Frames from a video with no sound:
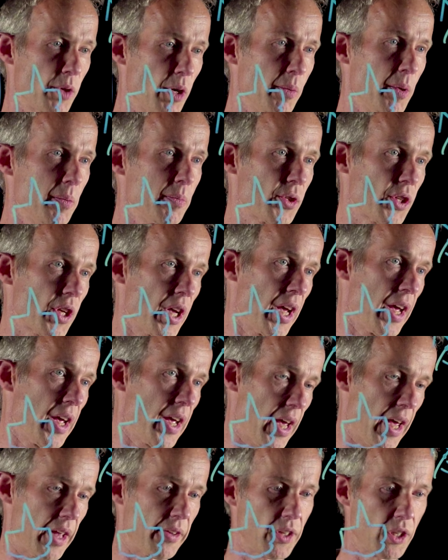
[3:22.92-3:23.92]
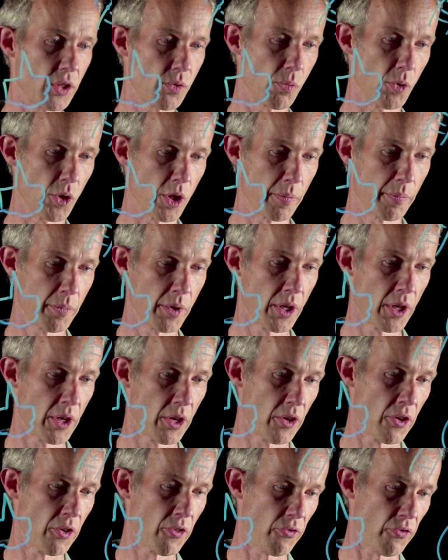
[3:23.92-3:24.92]
problems, and this worm
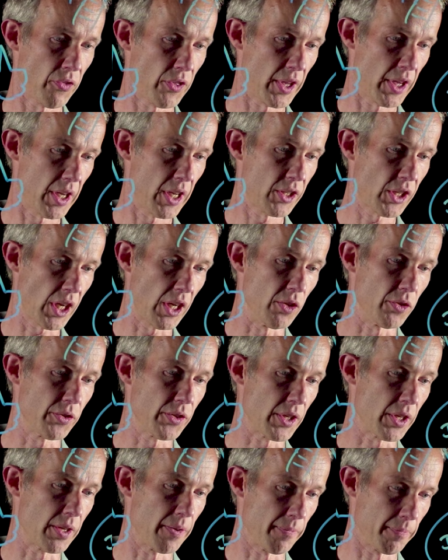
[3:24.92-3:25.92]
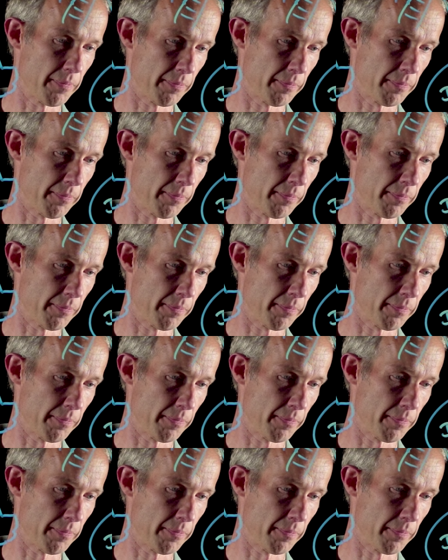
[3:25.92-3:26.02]
is healthy.